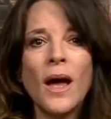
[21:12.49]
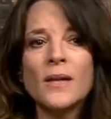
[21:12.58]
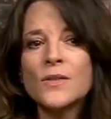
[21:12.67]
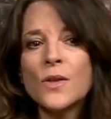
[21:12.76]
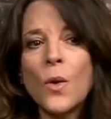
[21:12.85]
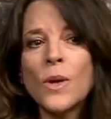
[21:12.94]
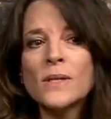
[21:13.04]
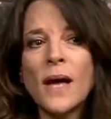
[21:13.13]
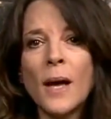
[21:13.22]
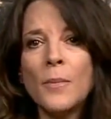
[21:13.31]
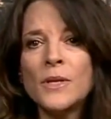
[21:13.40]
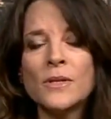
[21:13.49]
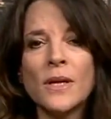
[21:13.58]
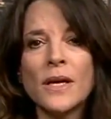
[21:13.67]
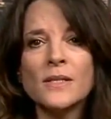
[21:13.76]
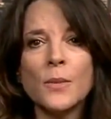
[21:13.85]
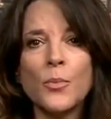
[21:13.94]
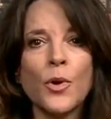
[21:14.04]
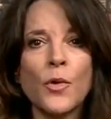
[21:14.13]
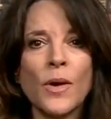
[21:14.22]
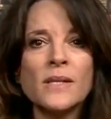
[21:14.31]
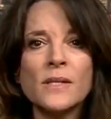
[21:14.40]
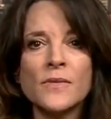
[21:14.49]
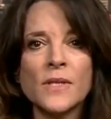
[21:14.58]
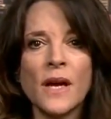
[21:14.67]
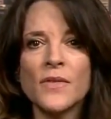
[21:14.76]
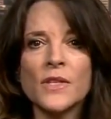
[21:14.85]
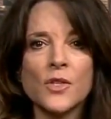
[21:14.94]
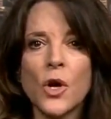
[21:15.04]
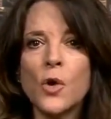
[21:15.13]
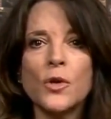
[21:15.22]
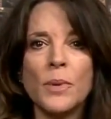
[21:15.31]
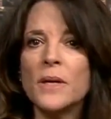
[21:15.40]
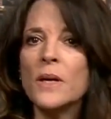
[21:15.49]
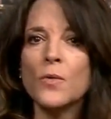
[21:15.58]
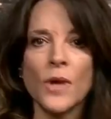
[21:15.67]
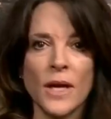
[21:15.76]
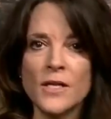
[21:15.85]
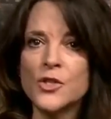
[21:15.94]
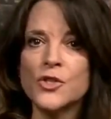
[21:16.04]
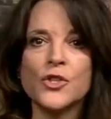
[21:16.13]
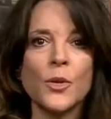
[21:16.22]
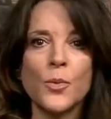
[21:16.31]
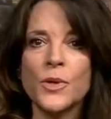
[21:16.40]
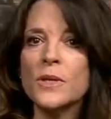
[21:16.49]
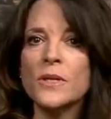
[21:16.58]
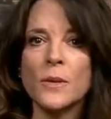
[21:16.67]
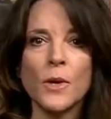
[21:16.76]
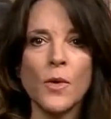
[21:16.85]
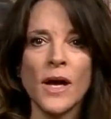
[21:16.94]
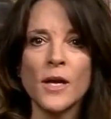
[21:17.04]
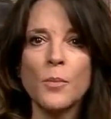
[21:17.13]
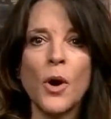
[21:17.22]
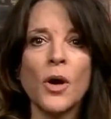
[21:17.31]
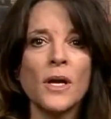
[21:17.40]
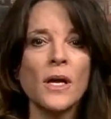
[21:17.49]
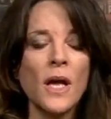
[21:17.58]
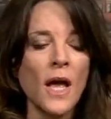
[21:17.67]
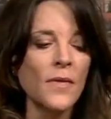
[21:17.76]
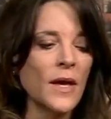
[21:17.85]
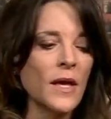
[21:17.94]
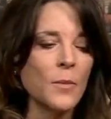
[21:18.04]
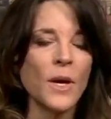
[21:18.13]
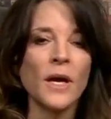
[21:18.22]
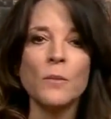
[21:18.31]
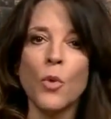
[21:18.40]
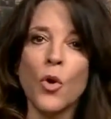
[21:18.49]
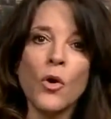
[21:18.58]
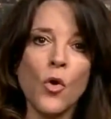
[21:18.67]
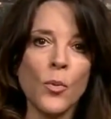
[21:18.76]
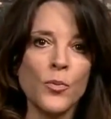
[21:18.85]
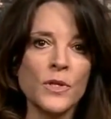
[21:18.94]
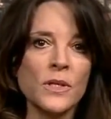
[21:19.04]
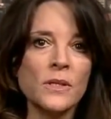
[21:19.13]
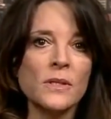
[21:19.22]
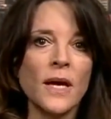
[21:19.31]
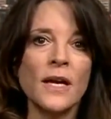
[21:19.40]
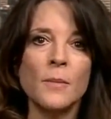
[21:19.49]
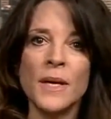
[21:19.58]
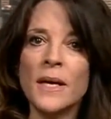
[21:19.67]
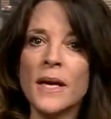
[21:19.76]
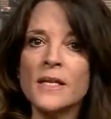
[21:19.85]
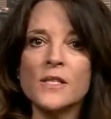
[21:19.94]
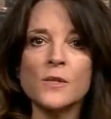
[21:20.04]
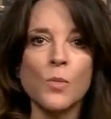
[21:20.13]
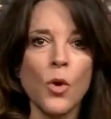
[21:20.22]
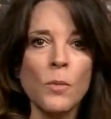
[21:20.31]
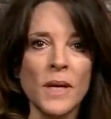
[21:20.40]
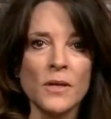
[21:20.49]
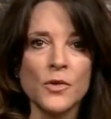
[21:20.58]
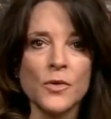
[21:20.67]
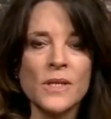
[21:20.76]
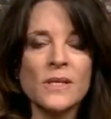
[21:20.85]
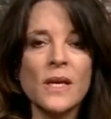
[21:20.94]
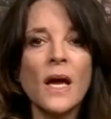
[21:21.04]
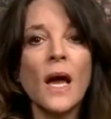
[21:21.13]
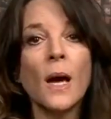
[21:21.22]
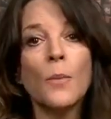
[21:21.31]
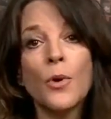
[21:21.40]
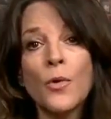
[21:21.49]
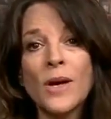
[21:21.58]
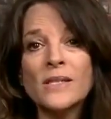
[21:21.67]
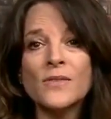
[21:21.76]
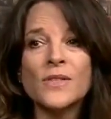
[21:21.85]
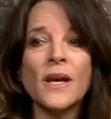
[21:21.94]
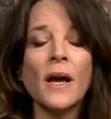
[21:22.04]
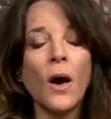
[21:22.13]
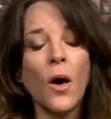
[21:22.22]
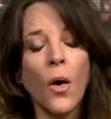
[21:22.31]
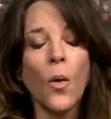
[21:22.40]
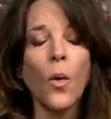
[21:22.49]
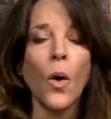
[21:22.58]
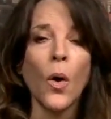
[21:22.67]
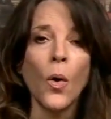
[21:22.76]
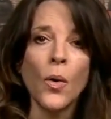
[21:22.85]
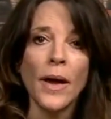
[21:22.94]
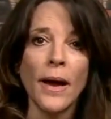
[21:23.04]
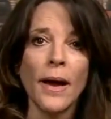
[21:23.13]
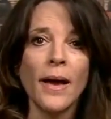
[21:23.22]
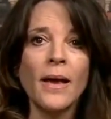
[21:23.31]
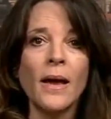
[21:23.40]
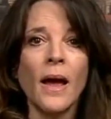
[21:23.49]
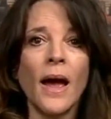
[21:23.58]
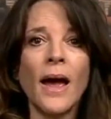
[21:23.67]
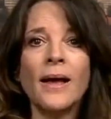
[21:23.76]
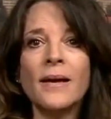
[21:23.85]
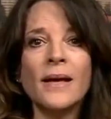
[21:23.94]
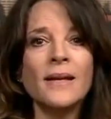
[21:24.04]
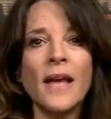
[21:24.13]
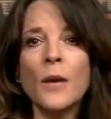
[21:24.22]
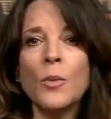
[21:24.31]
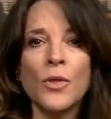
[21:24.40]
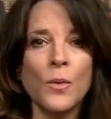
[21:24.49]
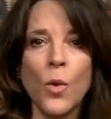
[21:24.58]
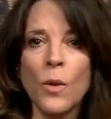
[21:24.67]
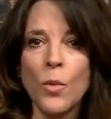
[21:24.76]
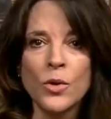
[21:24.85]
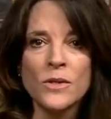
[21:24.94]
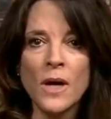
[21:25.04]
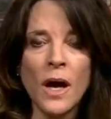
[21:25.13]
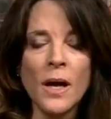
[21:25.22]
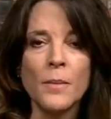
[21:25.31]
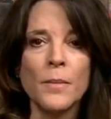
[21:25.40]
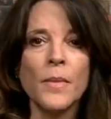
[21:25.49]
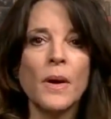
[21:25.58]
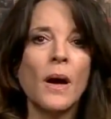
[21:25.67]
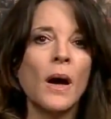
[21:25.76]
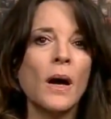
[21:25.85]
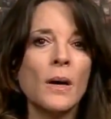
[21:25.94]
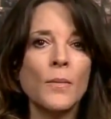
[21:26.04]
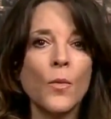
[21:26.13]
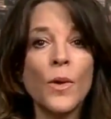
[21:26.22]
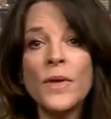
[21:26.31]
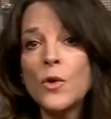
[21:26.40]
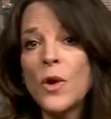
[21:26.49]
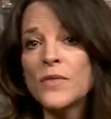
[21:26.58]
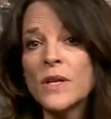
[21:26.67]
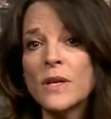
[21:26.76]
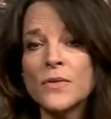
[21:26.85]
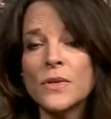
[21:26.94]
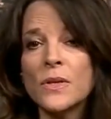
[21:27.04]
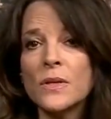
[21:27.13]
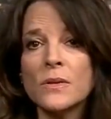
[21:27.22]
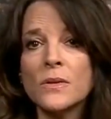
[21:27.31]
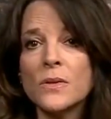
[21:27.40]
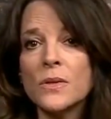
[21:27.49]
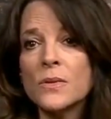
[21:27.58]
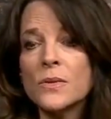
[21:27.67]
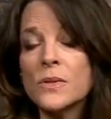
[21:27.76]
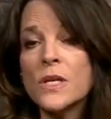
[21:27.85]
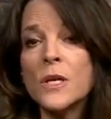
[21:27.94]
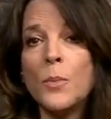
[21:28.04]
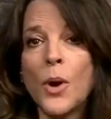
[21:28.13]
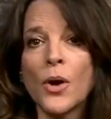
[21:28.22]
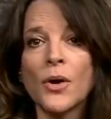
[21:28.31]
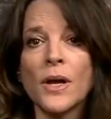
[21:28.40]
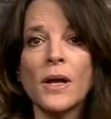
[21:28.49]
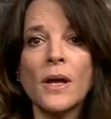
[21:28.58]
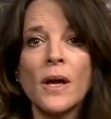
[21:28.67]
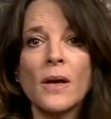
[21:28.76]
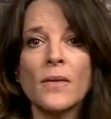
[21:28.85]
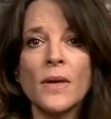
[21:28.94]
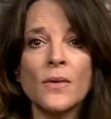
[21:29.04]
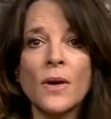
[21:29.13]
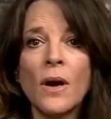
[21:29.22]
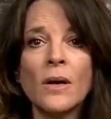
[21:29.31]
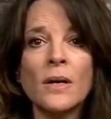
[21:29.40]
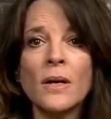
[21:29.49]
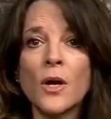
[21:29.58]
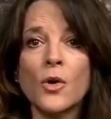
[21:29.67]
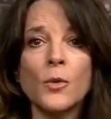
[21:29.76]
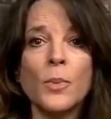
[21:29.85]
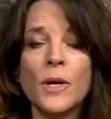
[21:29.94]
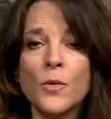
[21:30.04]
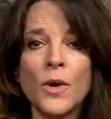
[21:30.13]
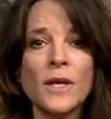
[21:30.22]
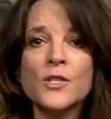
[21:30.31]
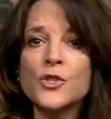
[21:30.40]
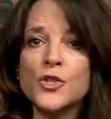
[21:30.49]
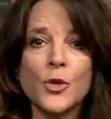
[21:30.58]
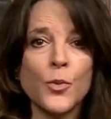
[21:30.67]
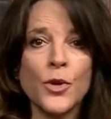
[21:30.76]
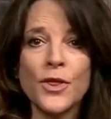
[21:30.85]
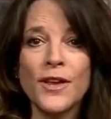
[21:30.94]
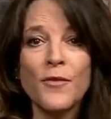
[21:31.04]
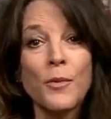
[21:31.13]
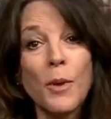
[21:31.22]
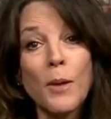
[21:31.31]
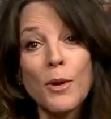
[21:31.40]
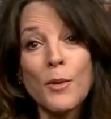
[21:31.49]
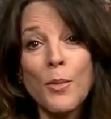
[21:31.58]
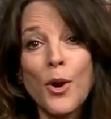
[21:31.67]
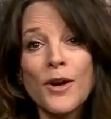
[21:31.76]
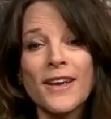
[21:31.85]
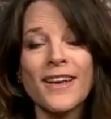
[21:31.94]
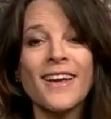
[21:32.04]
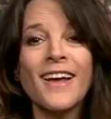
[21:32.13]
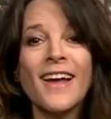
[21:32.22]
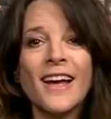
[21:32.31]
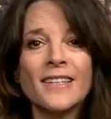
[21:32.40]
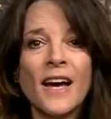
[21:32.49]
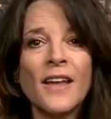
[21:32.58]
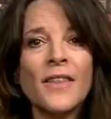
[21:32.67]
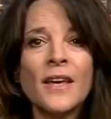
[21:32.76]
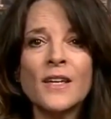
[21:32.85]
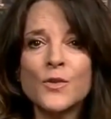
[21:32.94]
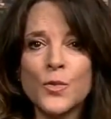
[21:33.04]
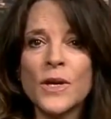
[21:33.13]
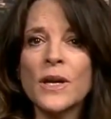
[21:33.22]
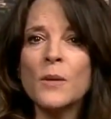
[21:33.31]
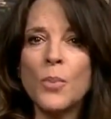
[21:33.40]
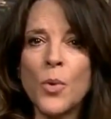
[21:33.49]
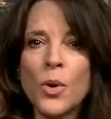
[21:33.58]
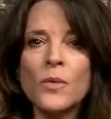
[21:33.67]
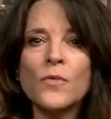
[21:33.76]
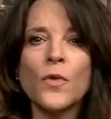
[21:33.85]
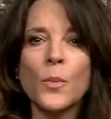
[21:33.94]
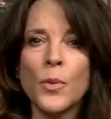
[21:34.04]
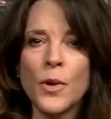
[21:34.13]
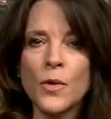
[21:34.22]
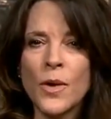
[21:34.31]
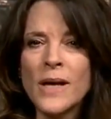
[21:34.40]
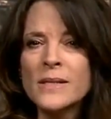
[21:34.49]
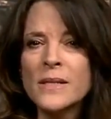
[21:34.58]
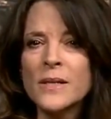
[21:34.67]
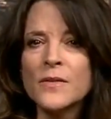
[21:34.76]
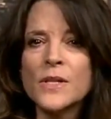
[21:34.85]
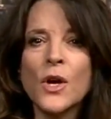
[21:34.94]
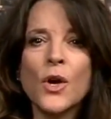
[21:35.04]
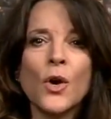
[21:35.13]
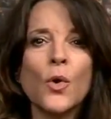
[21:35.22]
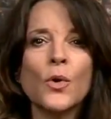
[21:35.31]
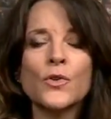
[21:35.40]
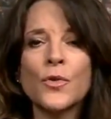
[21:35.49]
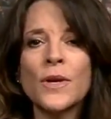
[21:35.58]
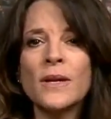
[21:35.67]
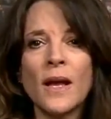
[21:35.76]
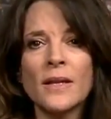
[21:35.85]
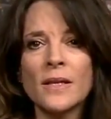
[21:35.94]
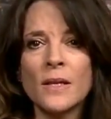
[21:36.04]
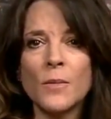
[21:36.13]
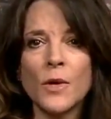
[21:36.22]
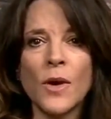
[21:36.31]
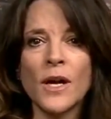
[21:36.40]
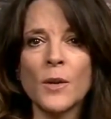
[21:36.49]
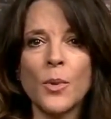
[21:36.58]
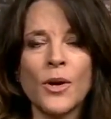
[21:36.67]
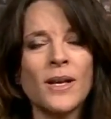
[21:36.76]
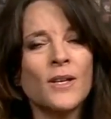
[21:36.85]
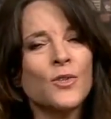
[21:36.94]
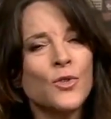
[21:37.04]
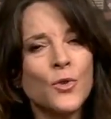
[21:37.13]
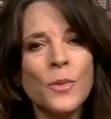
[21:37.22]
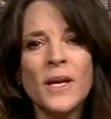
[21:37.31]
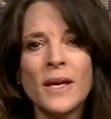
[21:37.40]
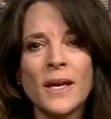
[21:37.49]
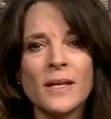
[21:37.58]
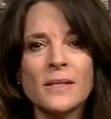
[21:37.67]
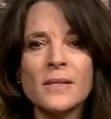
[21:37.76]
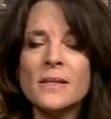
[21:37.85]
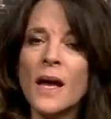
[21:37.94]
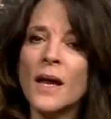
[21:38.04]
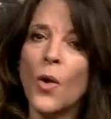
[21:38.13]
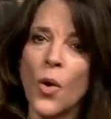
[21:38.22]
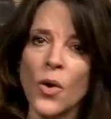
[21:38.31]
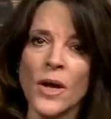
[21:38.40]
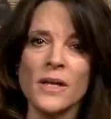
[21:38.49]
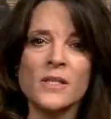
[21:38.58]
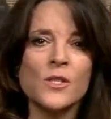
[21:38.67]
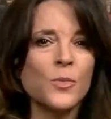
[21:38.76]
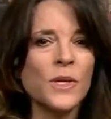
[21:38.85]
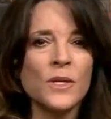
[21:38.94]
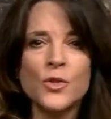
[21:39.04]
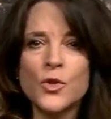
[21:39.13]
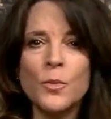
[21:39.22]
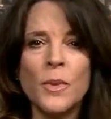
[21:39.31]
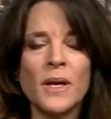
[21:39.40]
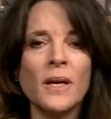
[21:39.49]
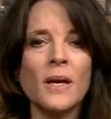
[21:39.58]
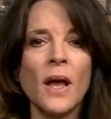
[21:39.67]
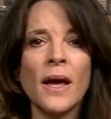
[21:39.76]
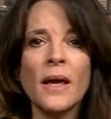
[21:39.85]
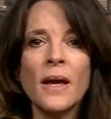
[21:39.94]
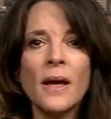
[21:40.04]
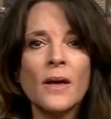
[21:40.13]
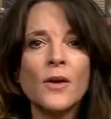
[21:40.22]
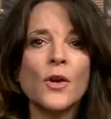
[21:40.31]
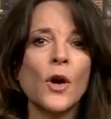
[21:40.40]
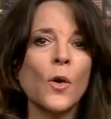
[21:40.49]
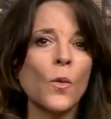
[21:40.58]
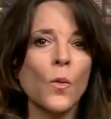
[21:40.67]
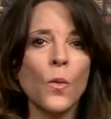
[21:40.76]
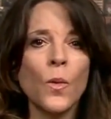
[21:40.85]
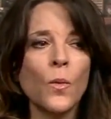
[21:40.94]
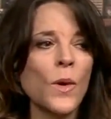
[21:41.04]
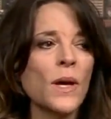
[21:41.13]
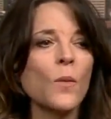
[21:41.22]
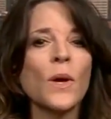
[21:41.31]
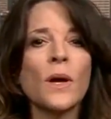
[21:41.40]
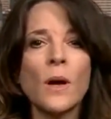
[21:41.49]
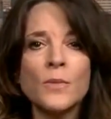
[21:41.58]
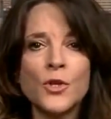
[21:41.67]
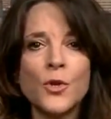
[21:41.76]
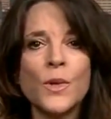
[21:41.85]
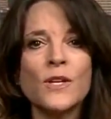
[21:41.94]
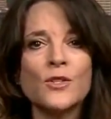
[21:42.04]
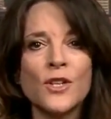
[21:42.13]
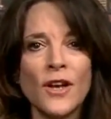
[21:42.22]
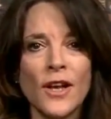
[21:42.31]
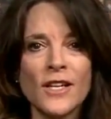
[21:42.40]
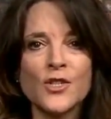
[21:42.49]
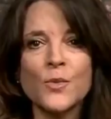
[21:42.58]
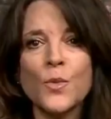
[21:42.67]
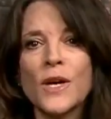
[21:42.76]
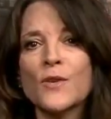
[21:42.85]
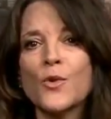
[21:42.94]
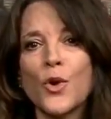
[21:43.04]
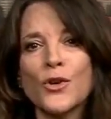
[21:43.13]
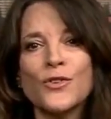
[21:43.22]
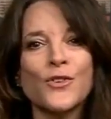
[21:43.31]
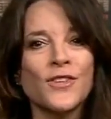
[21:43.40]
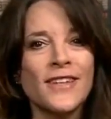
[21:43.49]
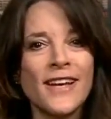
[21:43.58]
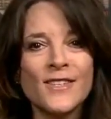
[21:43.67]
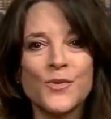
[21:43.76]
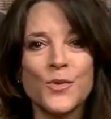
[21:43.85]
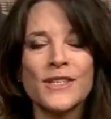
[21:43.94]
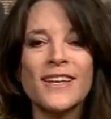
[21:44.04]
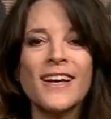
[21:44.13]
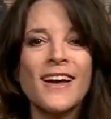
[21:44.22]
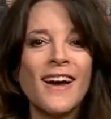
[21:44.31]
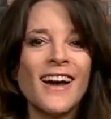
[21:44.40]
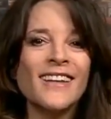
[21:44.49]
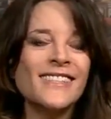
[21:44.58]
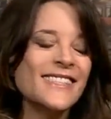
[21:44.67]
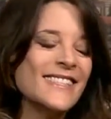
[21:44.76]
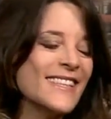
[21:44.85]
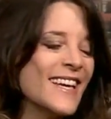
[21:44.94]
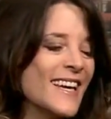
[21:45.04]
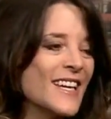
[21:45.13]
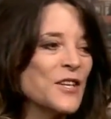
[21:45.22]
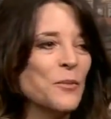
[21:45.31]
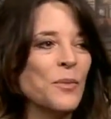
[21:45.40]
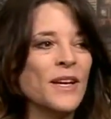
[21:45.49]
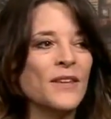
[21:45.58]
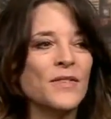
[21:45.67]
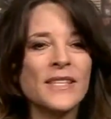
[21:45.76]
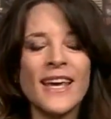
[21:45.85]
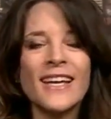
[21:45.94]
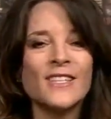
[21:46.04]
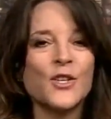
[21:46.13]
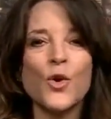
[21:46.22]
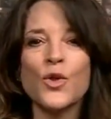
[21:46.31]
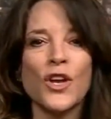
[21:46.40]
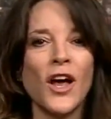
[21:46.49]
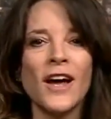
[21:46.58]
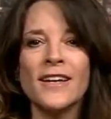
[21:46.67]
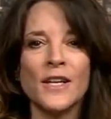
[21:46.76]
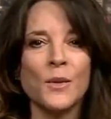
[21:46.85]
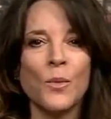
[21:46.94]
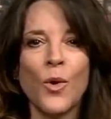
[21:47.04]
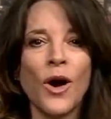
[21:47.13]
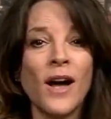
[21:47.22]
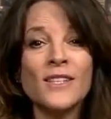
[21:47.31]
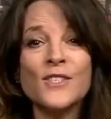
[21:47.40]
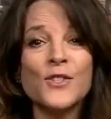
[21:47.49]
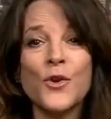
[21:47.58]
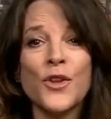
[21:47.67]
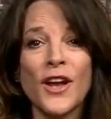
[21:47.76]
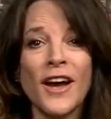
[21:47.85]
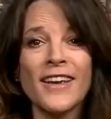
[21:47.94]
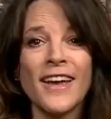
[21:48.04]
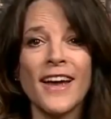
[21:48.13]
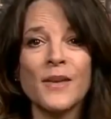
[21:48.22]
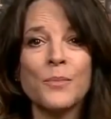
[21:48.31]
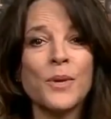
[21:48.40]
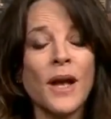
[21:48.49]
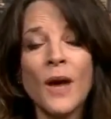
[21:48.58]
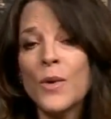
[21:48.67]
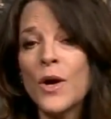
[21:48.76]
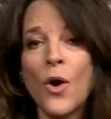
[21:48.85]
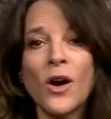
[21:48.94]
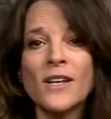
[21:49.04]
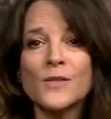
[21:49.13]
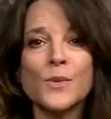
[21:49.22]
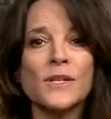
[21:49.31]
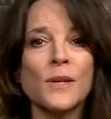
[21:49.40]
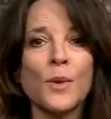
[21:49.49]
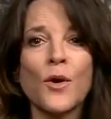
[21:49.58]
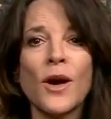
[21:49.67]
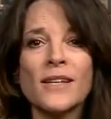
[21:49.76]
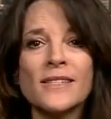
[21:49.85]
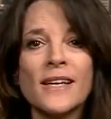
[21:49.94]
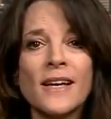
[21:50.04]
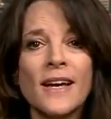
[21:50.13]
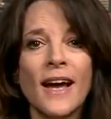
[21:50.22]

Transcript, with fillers: And so what's happened today is the progressives have this codependent relationship with the Democratic Party. They keep getting more corporatist and in many cases more militarist, and progressives say, oh, okay, and enable them one more time. Um, one thing you have to give to the to the Tea Party, they're not in a codependent relationship with the Republican Party, and I think it's really important for progressives who are treated like the Democratic Party in too many cases, not all cases, but in too many. Like you know, we we come to you when there's an election, we ignore you till the next one. I just think many of us can't toe the line anymore. I just know that I can't, but I would caucus with Democrats.